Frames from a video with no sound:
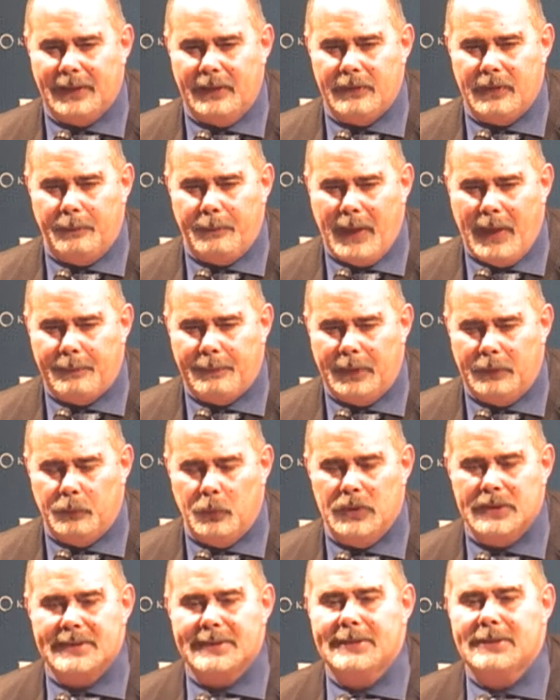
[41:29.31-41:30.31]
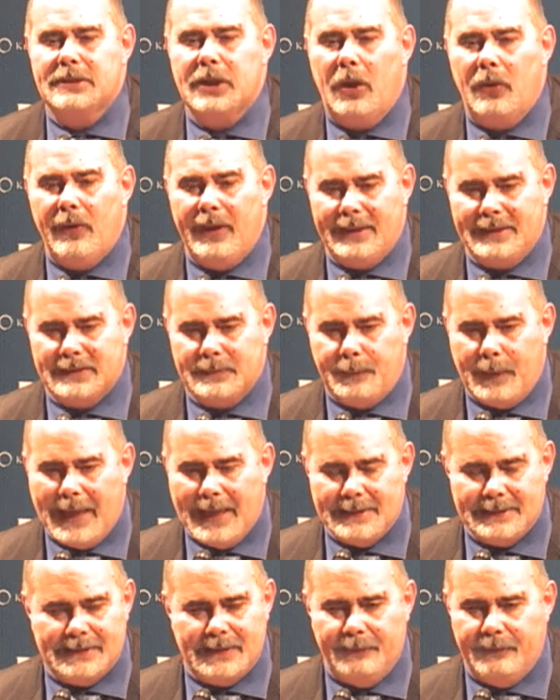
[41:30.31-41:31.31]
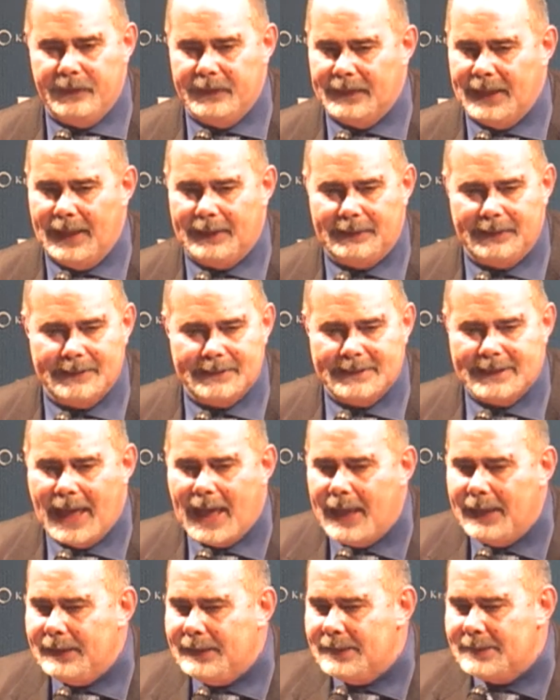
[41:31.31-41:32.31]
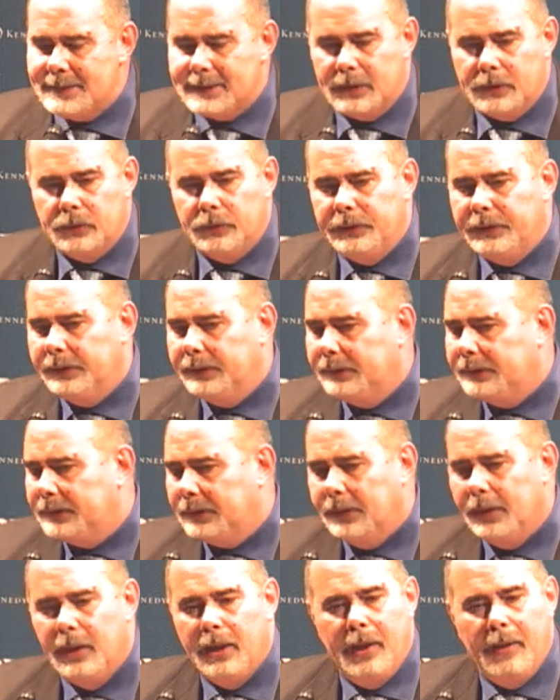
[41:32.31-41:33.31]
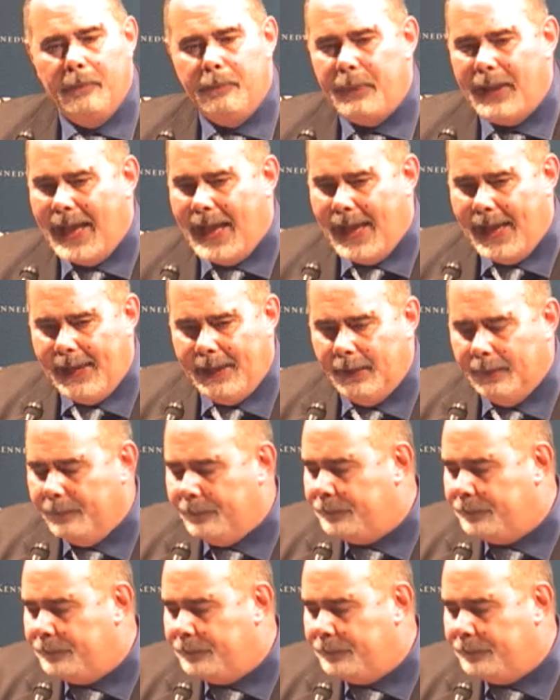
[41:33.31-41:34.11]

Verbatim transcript: the pepper was so expensive that the Sinus couldn't pay.